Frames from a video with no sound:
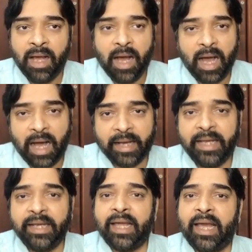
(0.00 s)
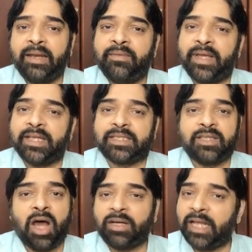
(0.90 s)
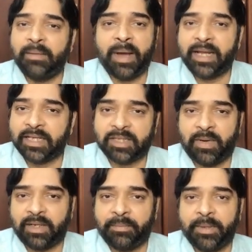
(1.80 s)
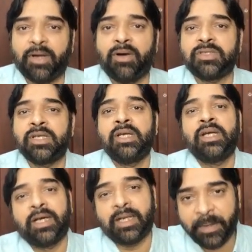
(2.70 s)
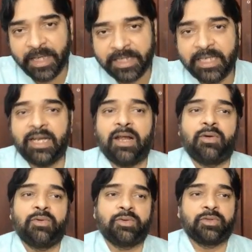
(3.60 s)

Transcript: again n ways, not n minus 1, because repetition allowed.